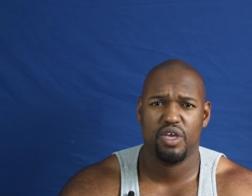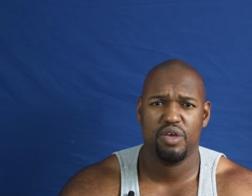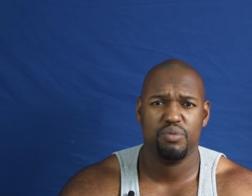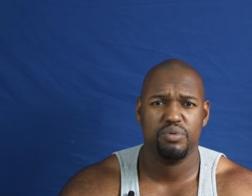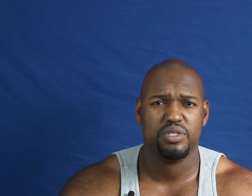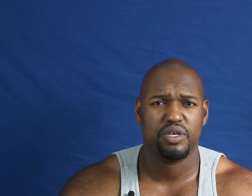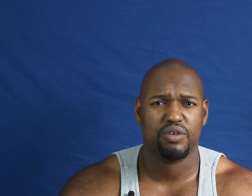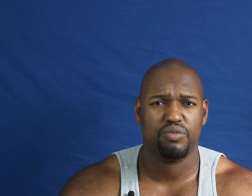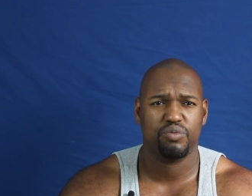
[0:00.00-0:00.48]

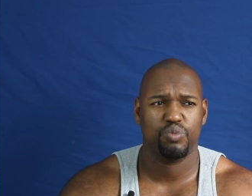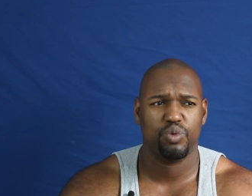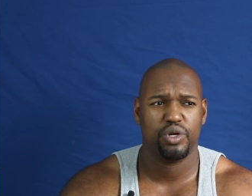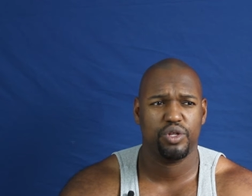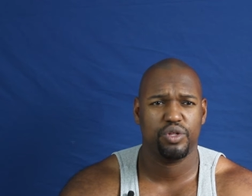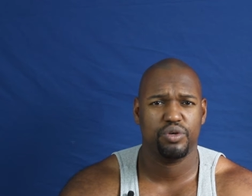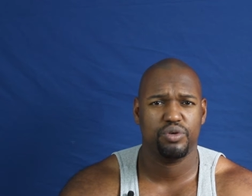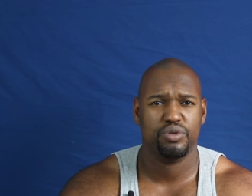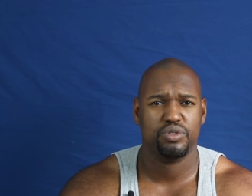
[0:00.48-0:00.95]

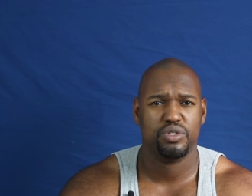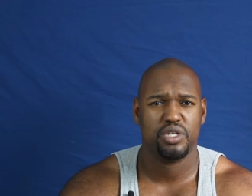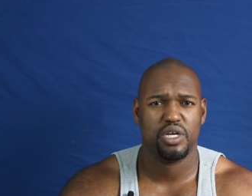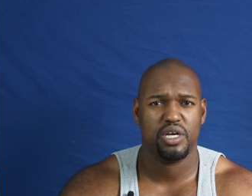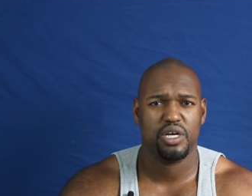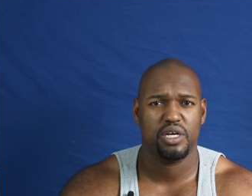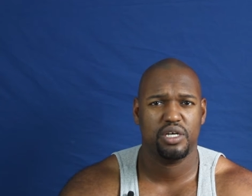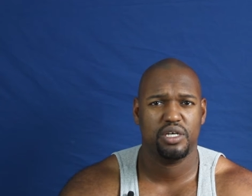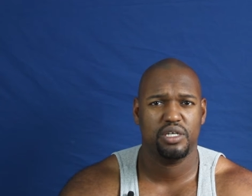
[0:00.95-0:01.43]
one of those
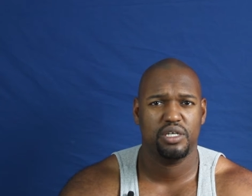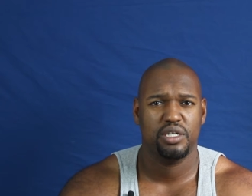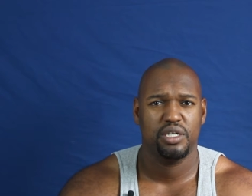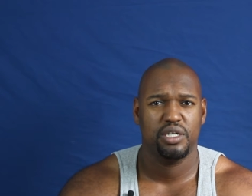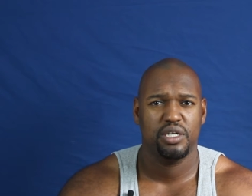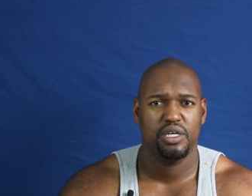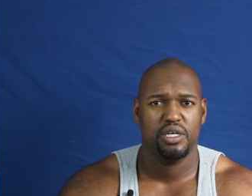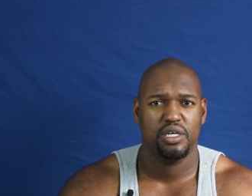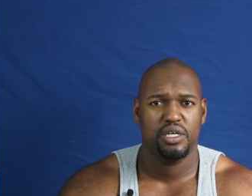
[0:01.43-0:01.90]

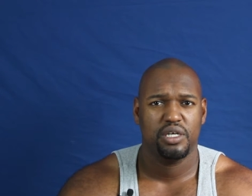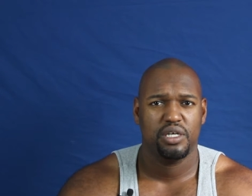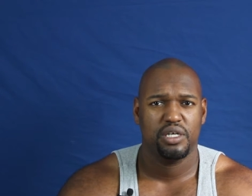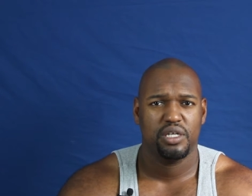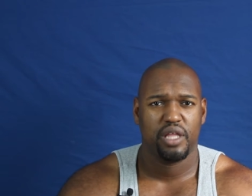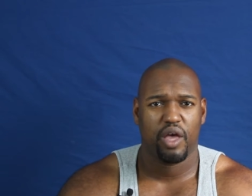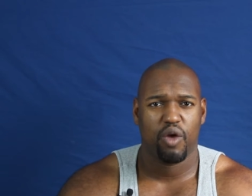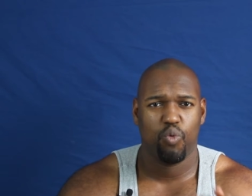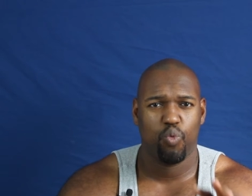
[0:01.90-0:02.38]

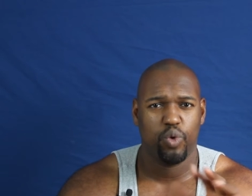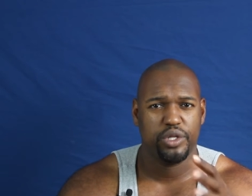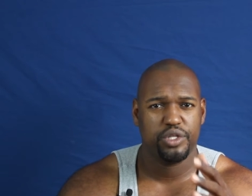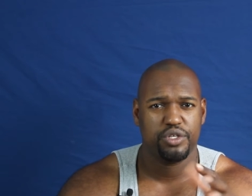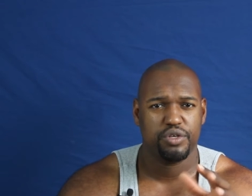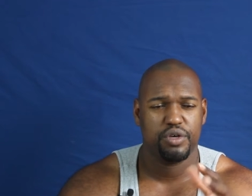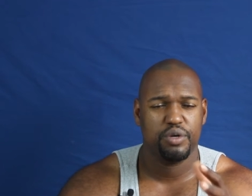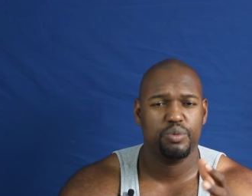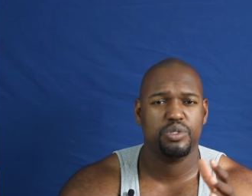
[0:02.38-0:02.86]
like
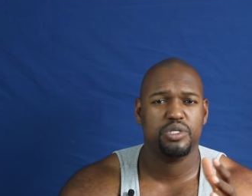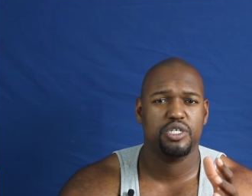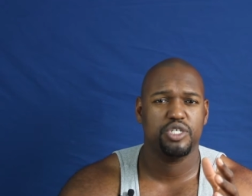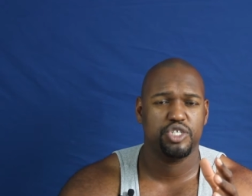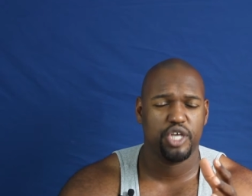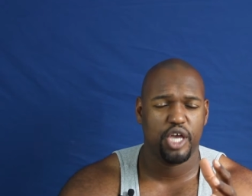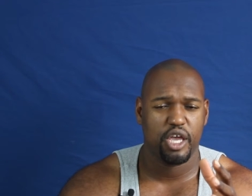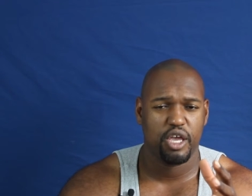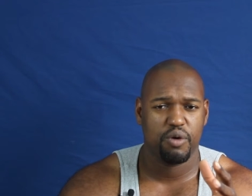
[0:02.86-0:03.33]
winter, it was
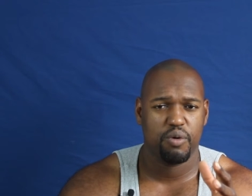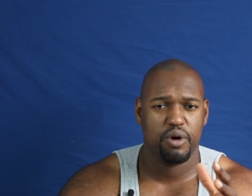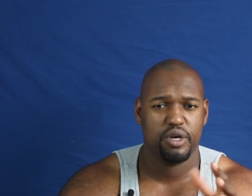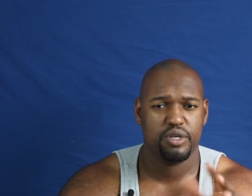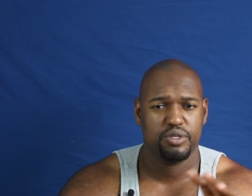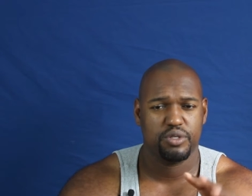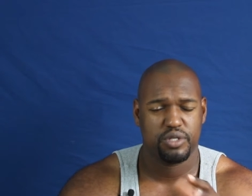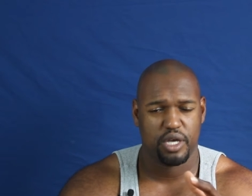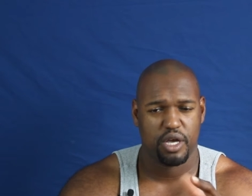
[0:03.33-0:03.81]
in
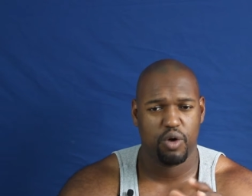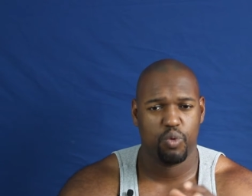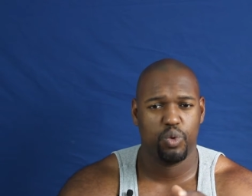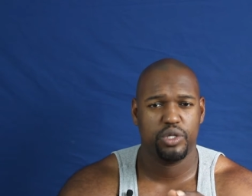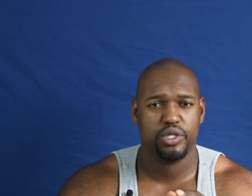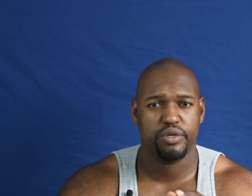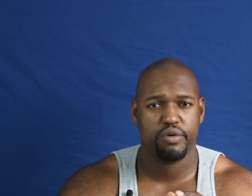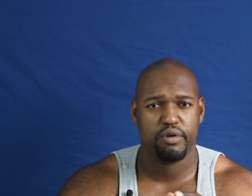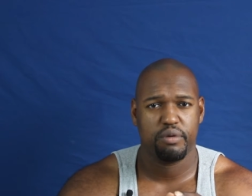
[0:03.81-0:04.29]
January, so it was like a
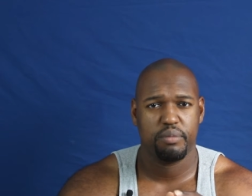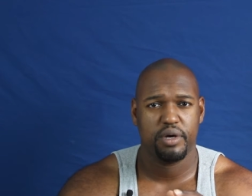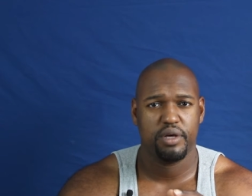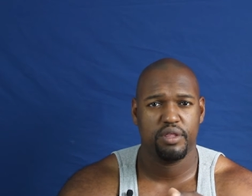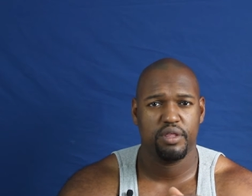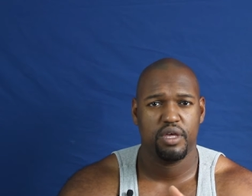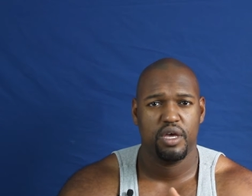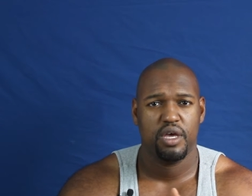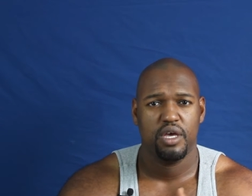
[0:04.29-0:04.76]
wintry
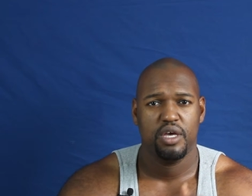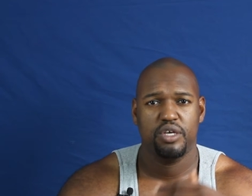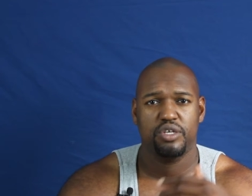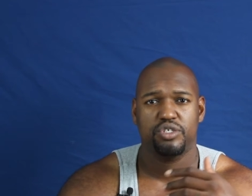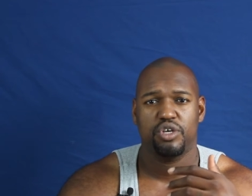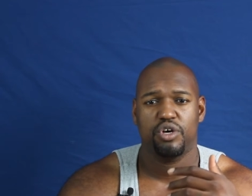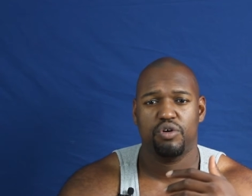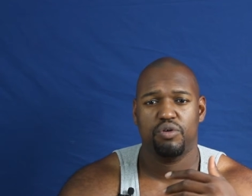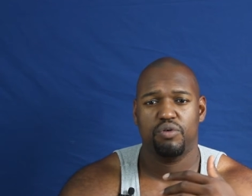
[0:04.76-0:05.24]
month.
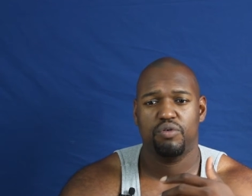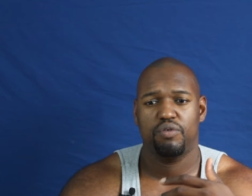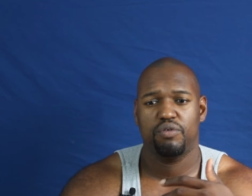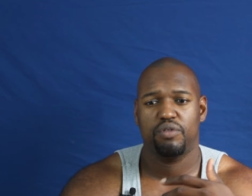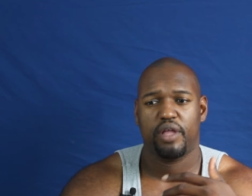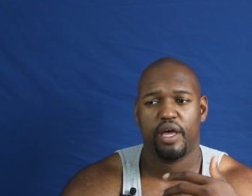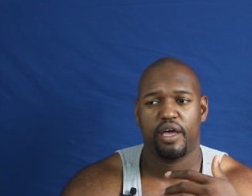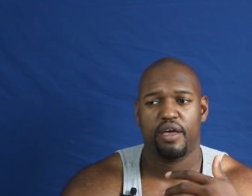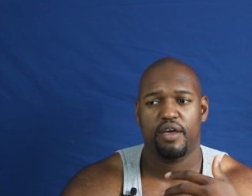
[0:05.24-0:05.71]
So
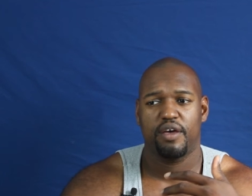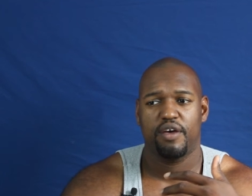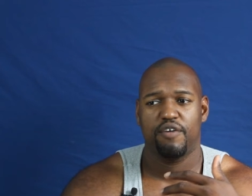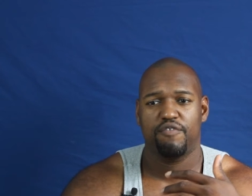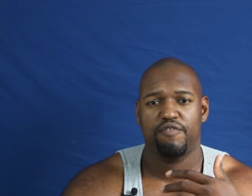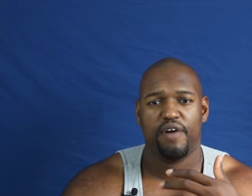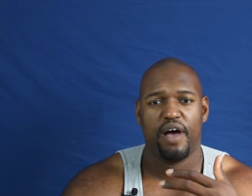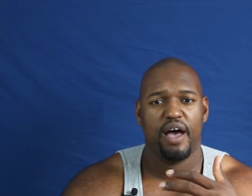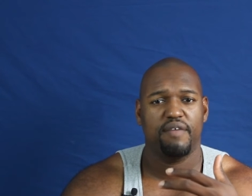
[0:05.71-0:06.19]
like
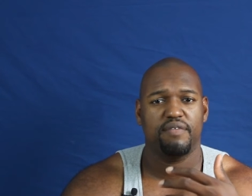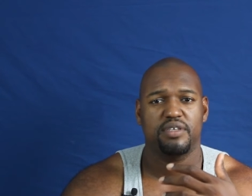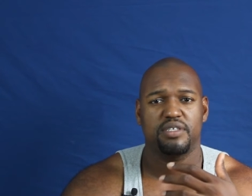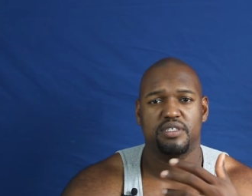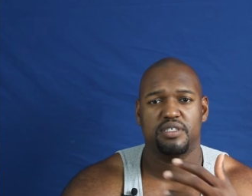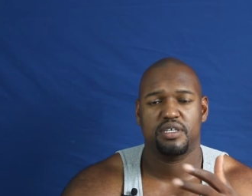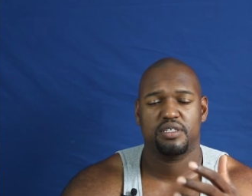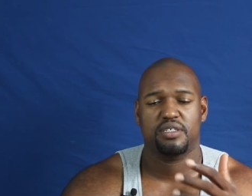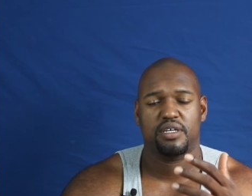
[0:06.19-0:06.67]
5 and
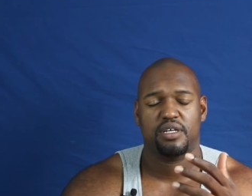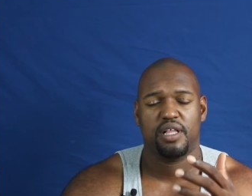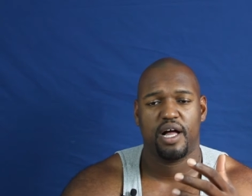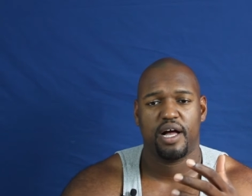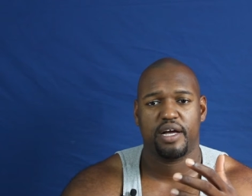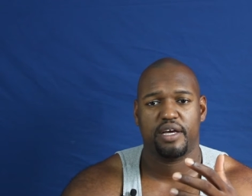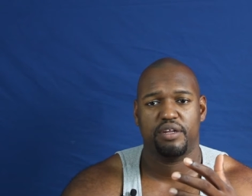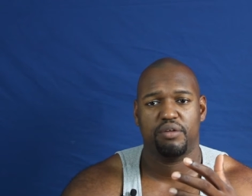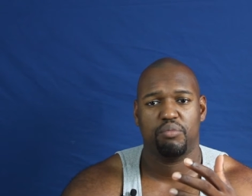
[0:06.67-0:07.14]
6
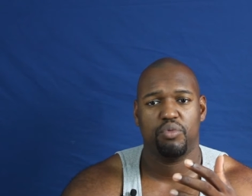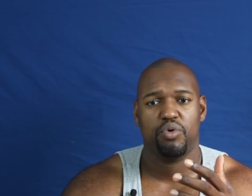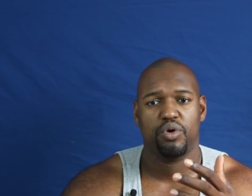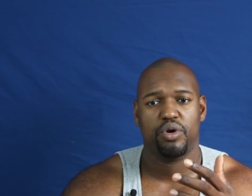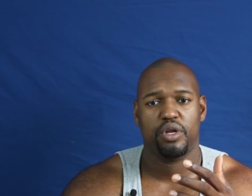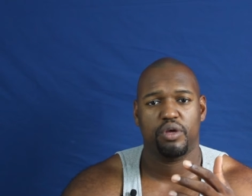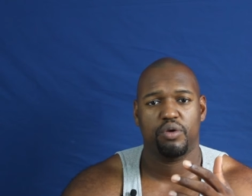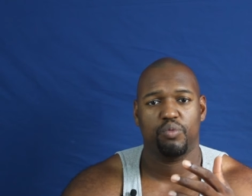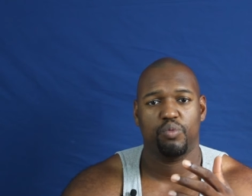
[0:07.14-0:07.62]
o'clock in the
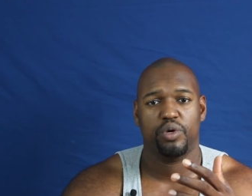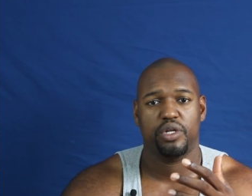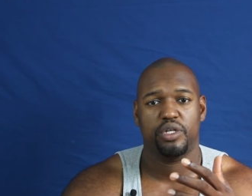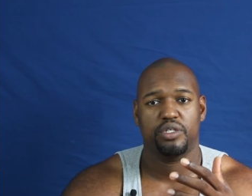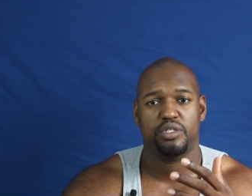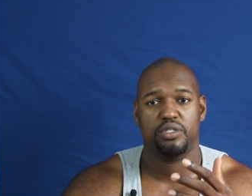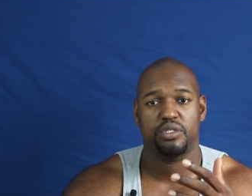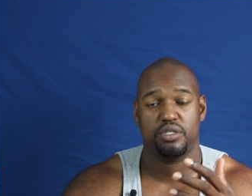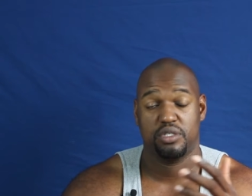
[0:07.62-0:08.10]
morning when
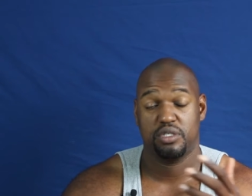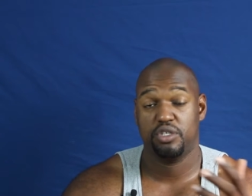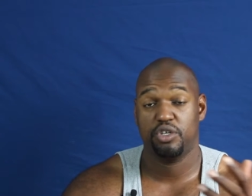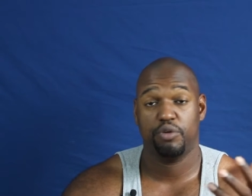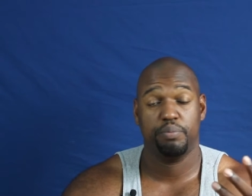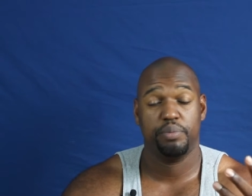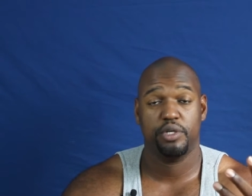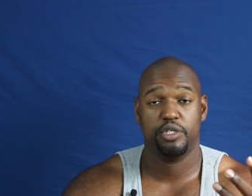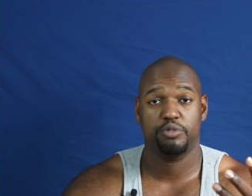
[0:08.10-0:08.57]
it's
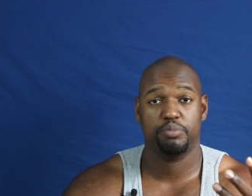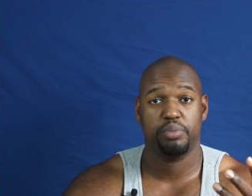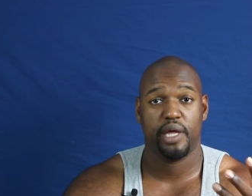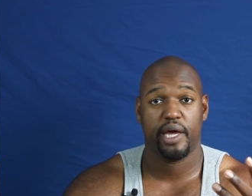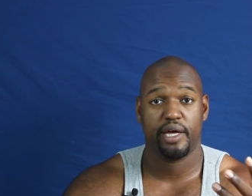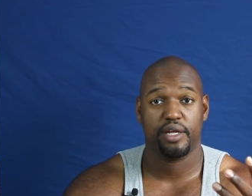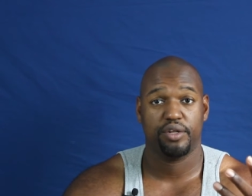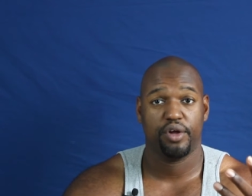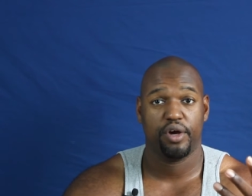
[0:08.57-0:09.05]
still pitch
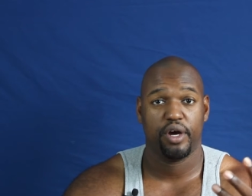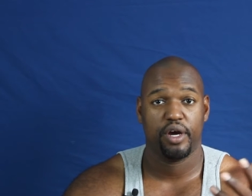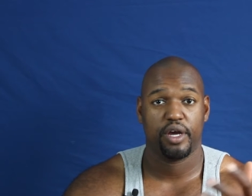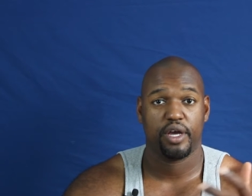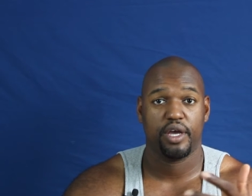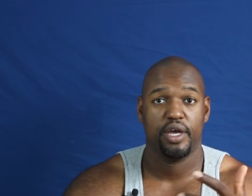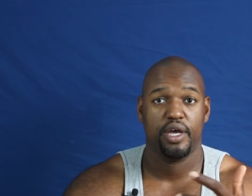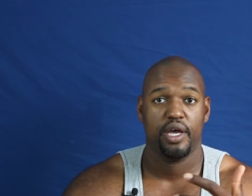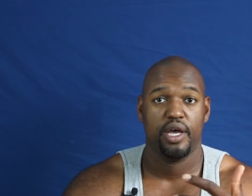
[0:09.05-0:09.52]
black
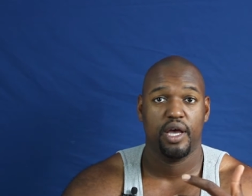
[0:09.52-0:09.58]
dark,